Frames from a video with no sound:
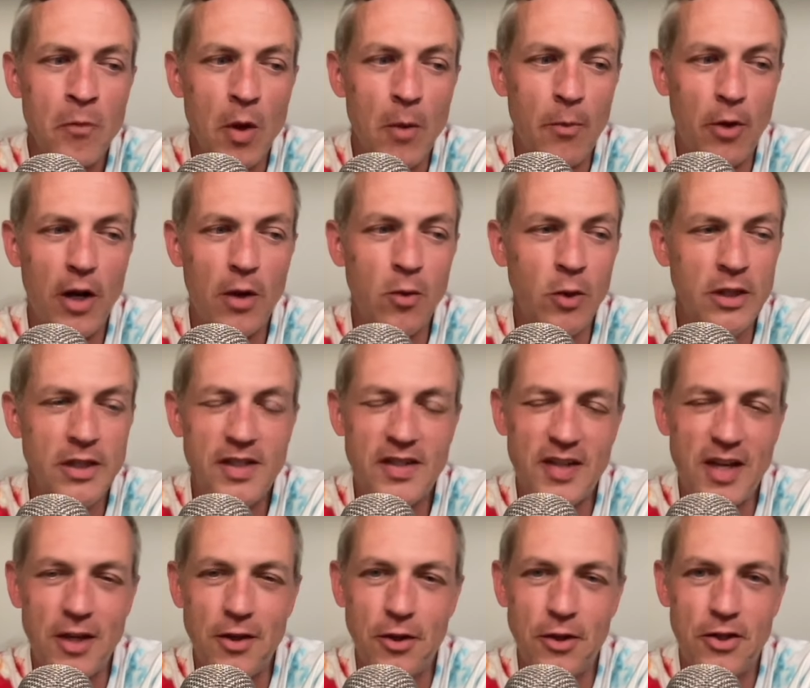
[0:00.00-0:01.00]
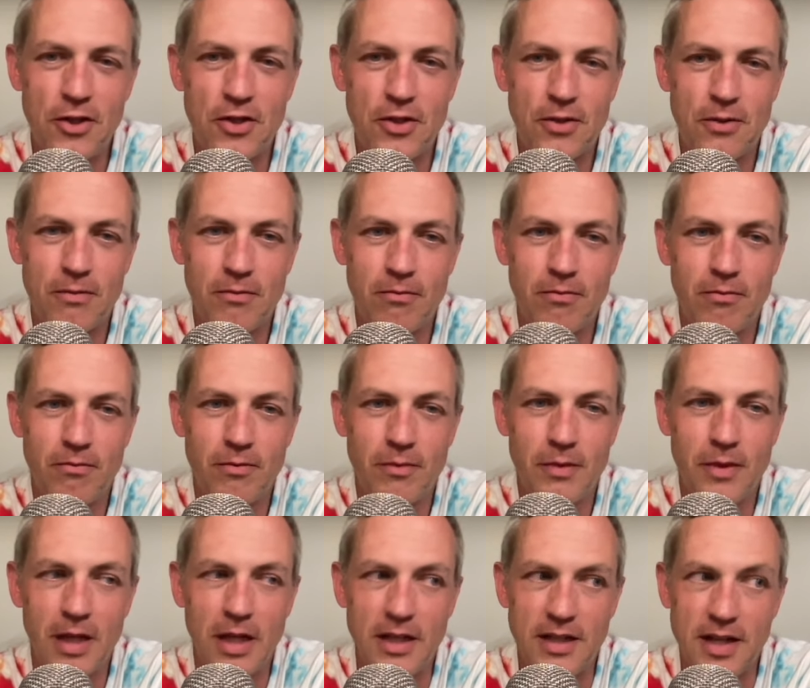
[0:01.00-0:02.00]
But I wouldn't say there's
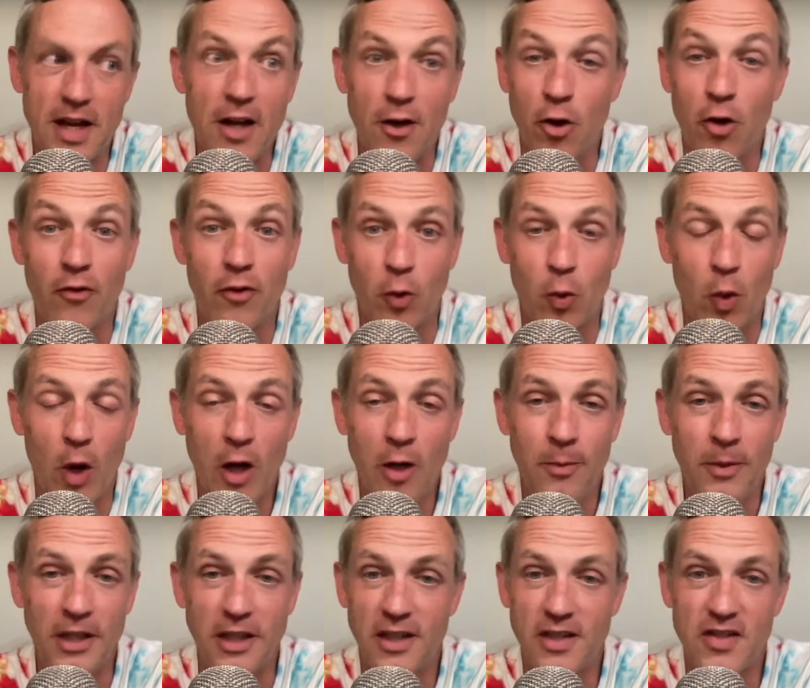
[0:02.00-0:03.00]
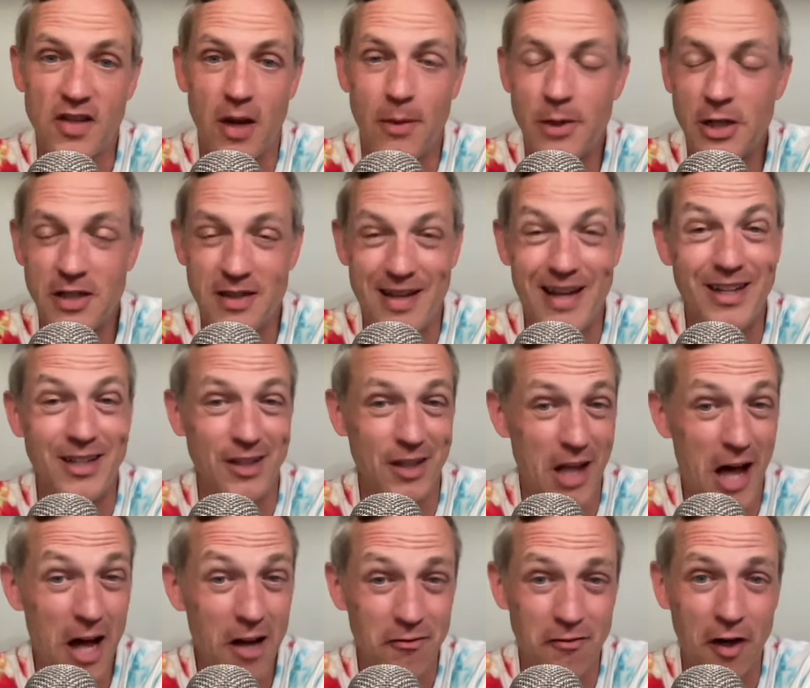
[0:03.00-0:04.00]
it's not overwhelming excitement. It's not a
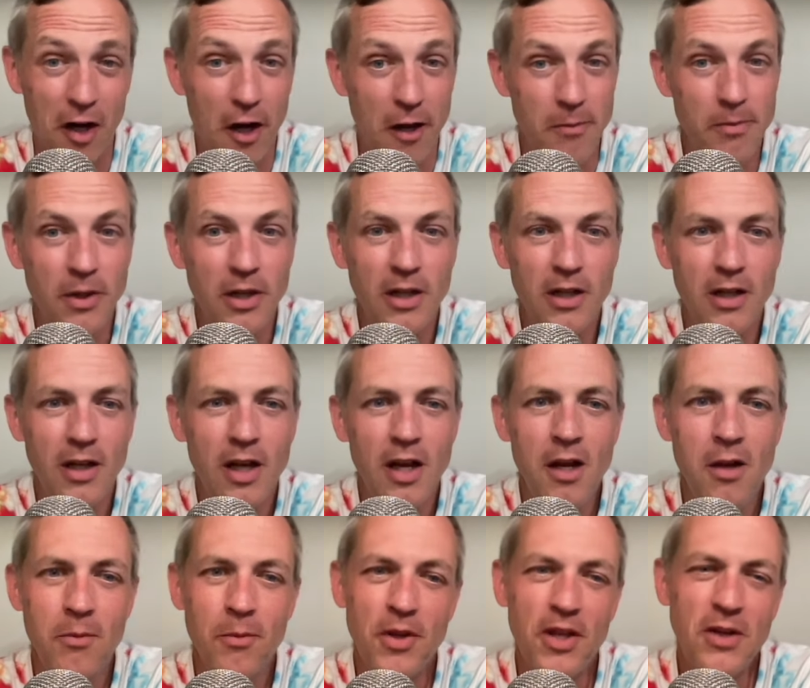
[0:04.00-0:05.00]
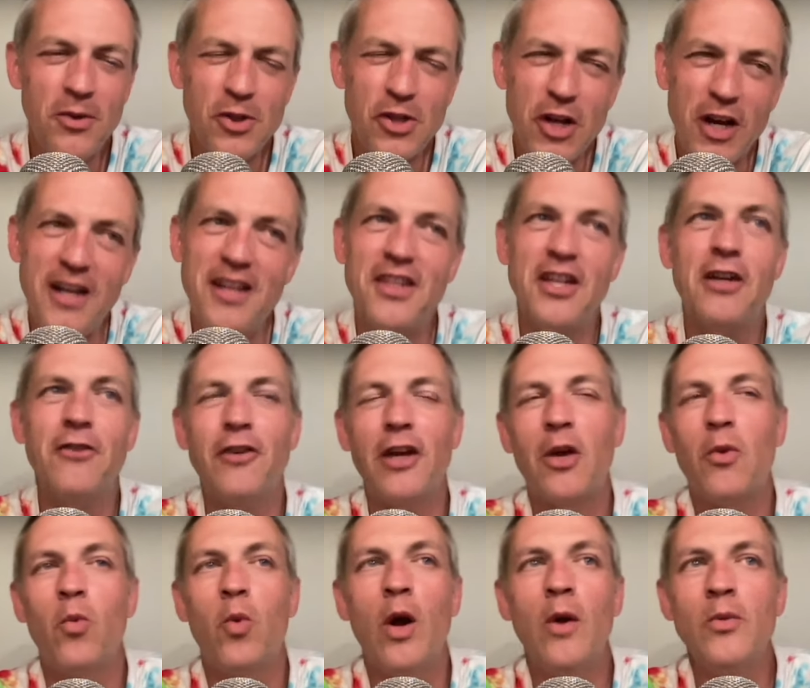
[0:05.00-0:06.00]
lot of hype. But then I was trying to think of
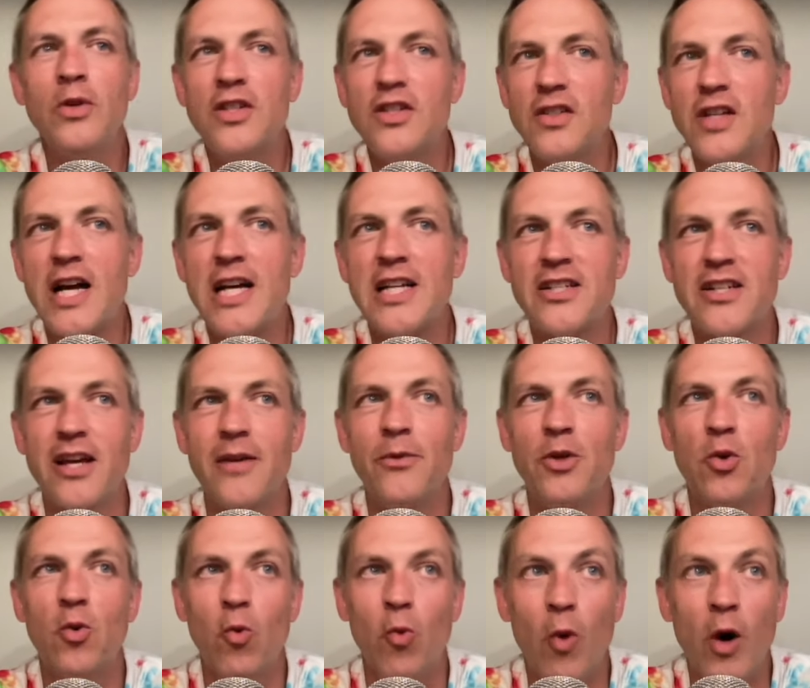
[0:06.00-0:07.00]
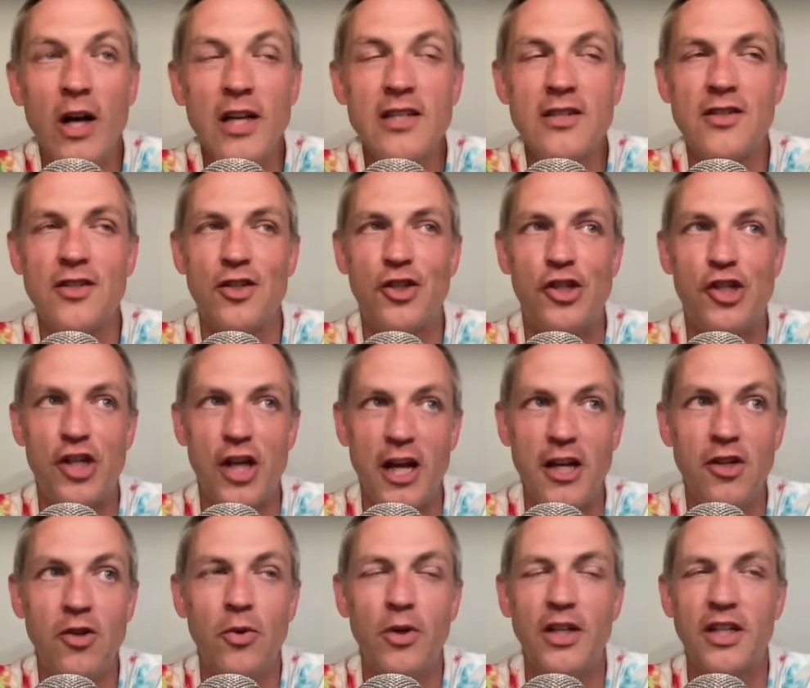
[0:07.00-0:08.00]
like when was the last time there was
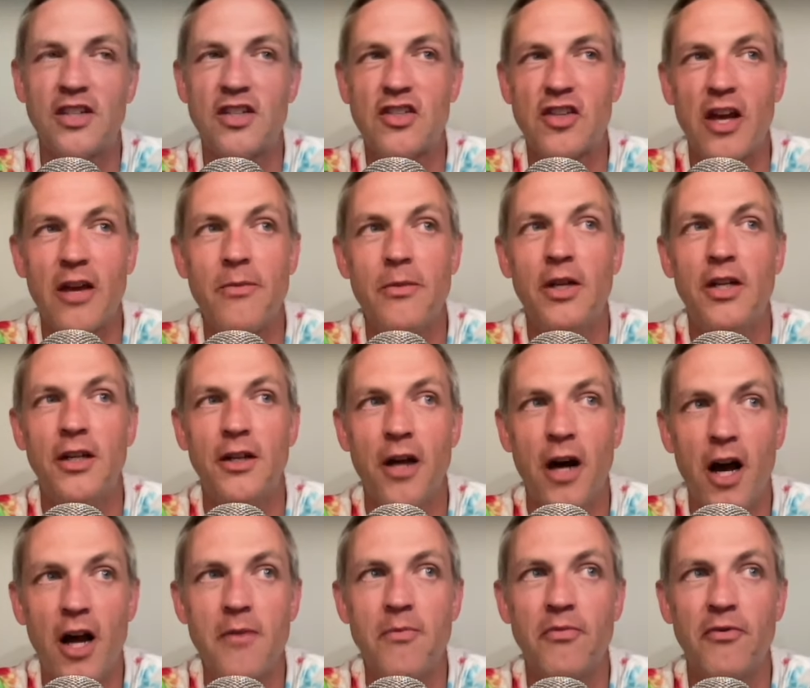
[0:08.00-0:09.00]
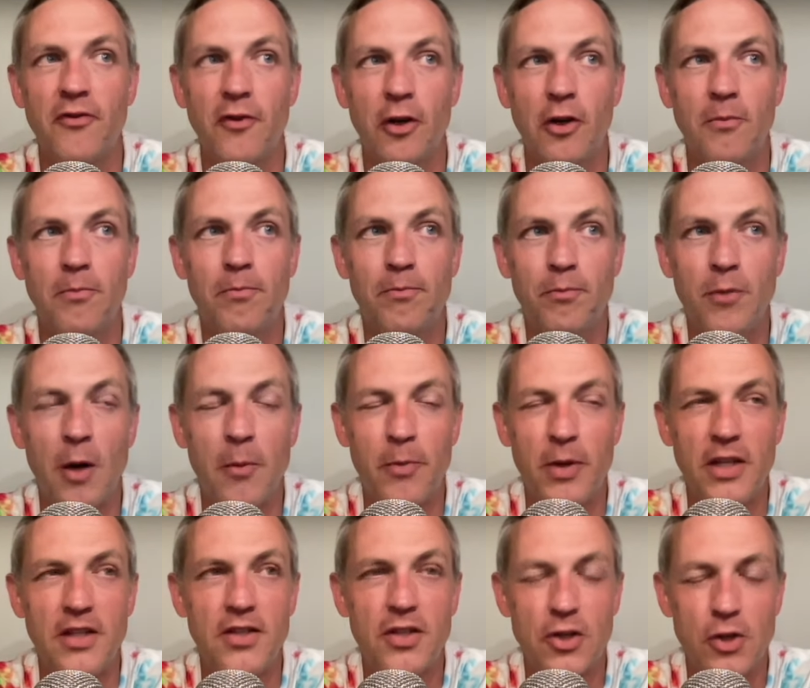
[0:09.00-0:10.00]
genuine excitement and hype for a, a
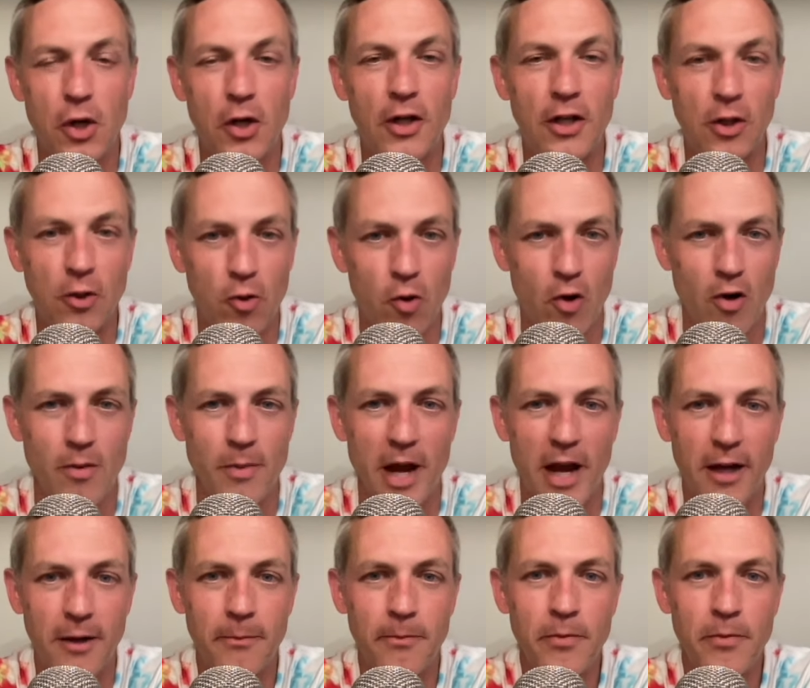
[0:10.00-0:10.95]
Pitt starting quarterback?